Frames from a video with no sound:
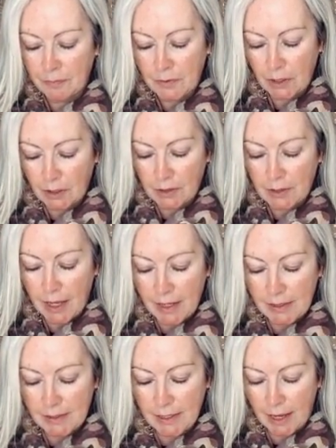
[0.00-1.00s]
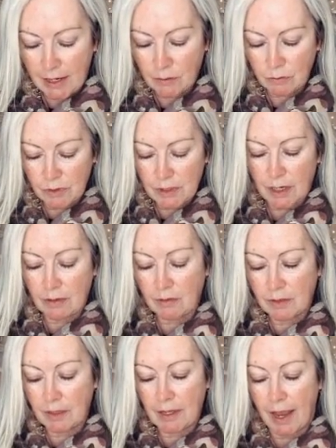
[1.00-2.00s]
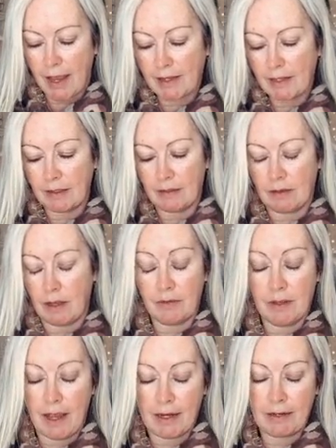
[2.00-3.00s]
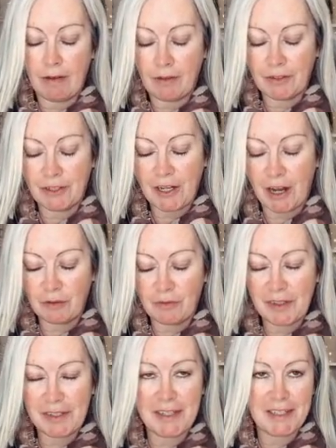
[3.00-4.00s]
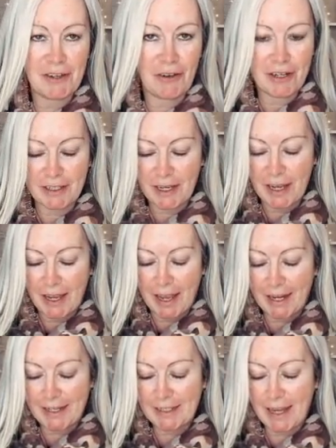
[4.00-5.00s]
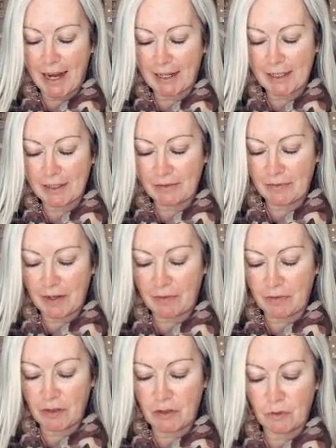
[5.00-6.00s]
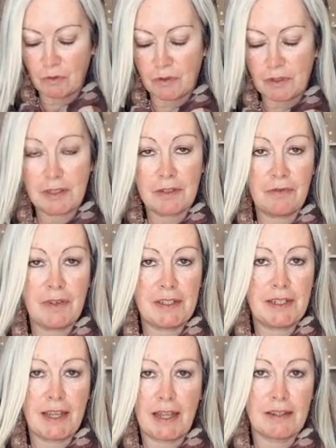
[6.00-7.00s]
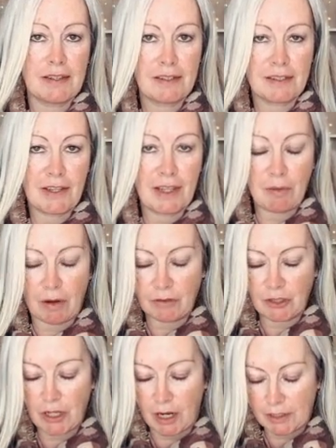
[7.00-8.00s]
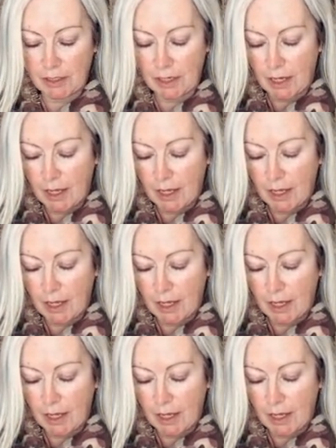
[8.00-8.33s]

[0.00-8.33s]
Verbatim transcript: So that's that, and also the hanging rail, the shelf is designed exactly to fit for the doors to fit against, so they won't shut.